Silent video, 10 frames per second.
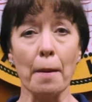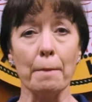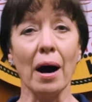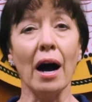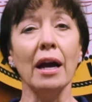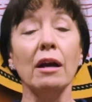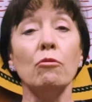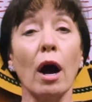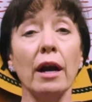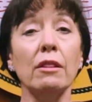by
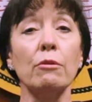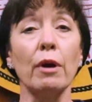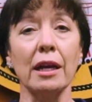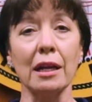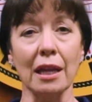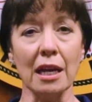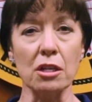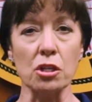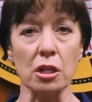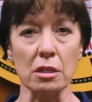writing the
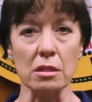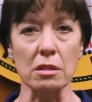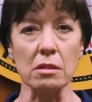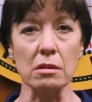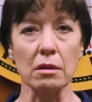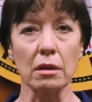regulations.